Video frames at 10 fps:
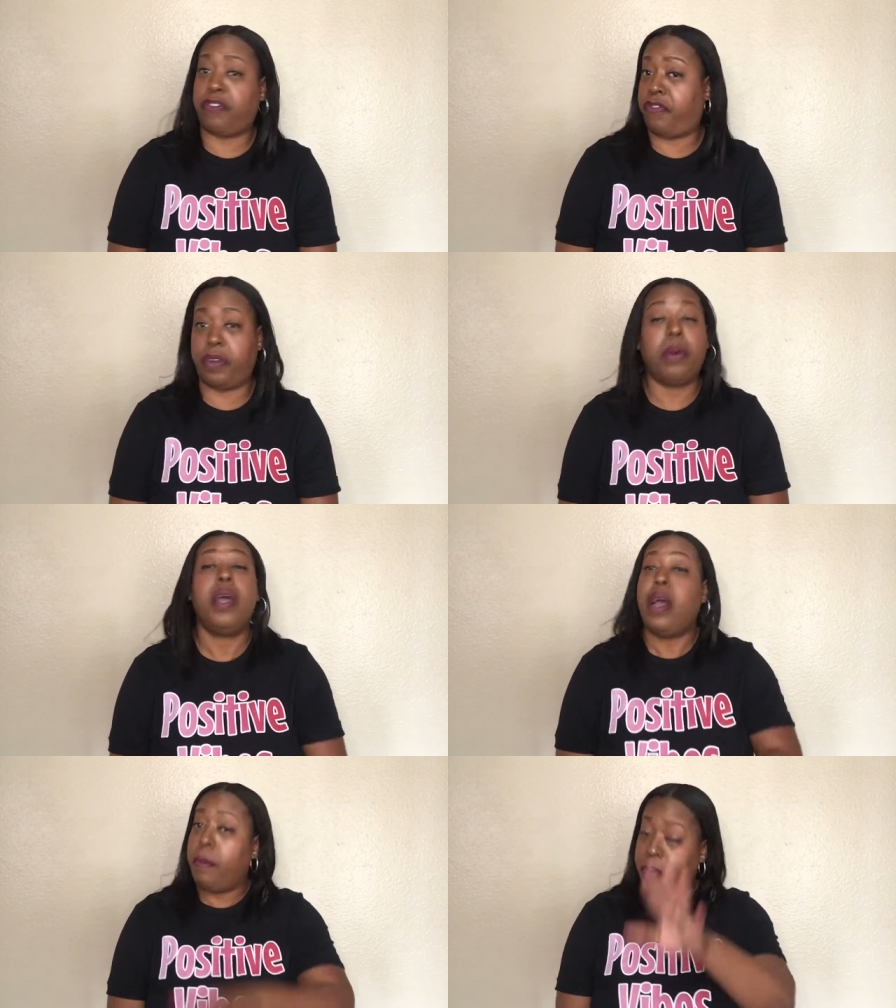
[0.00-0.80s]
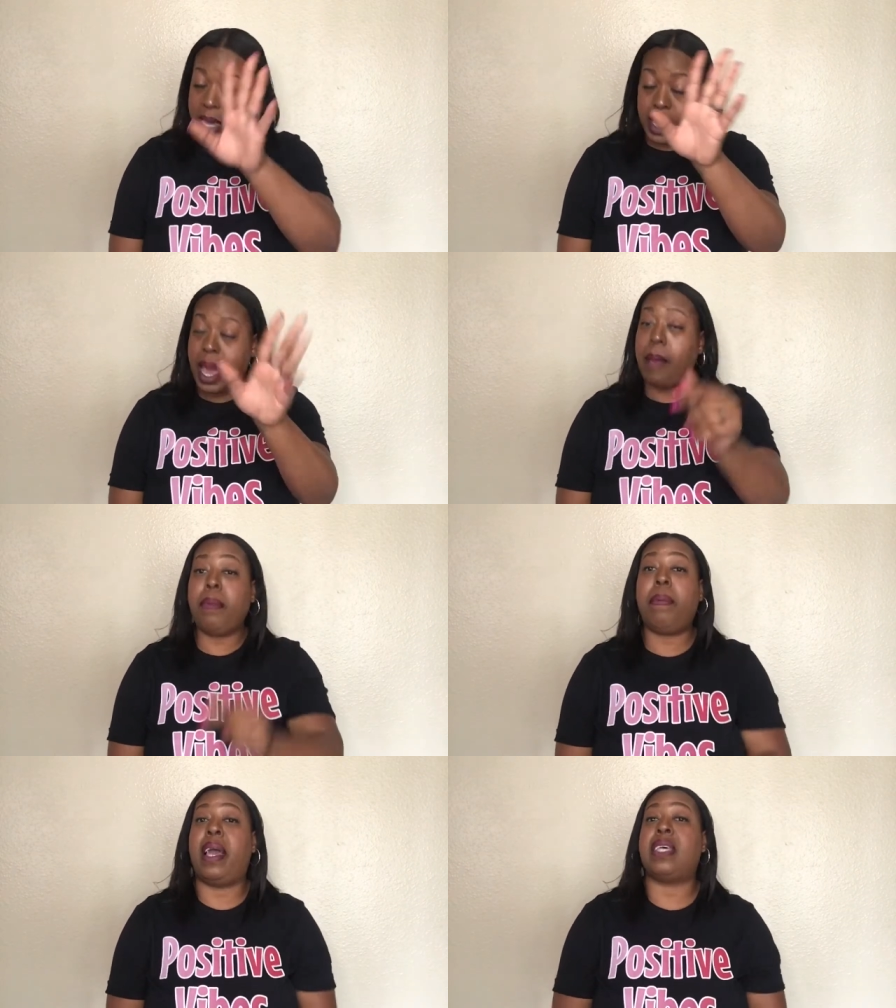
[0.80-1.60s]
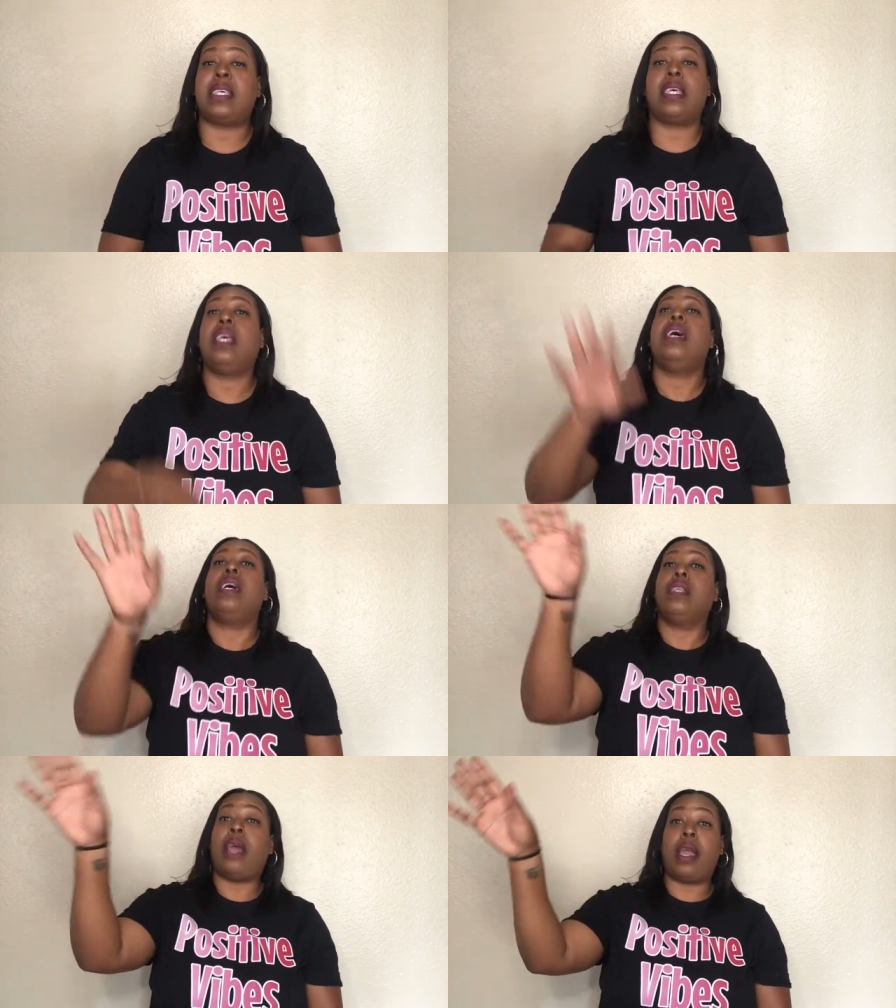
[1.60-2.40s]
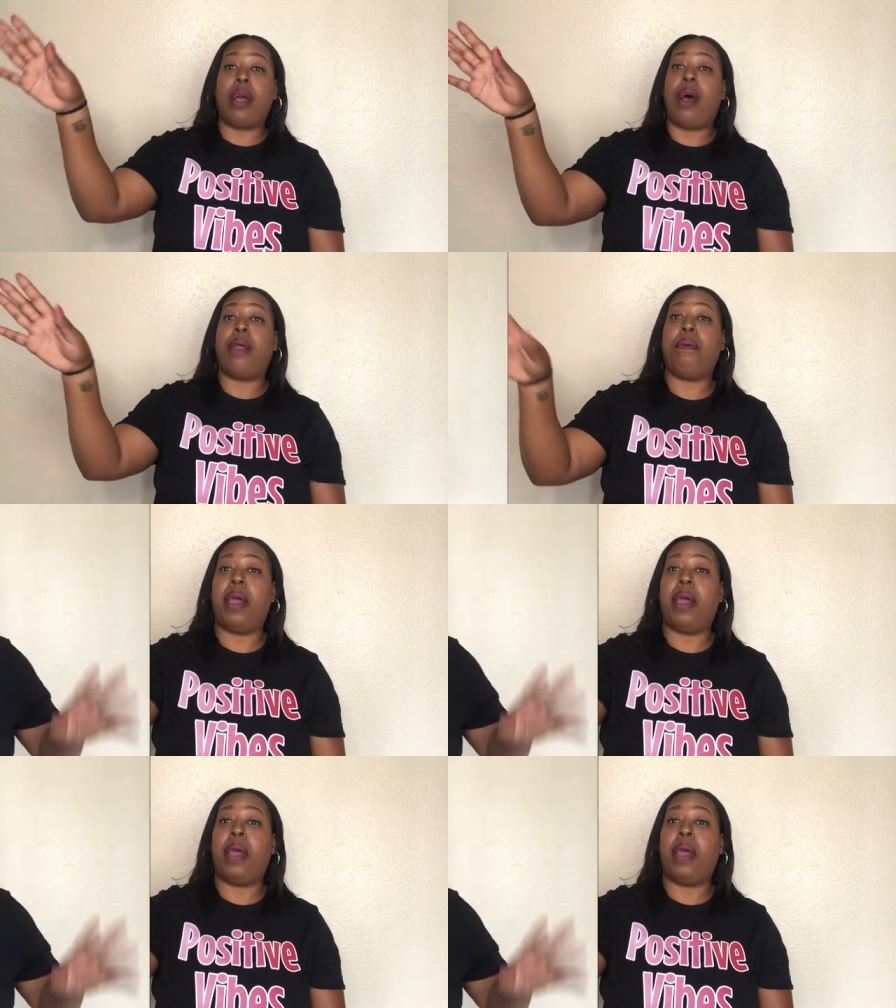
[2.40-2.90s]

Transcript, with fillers: For the, but he gave the blessing. Thank God on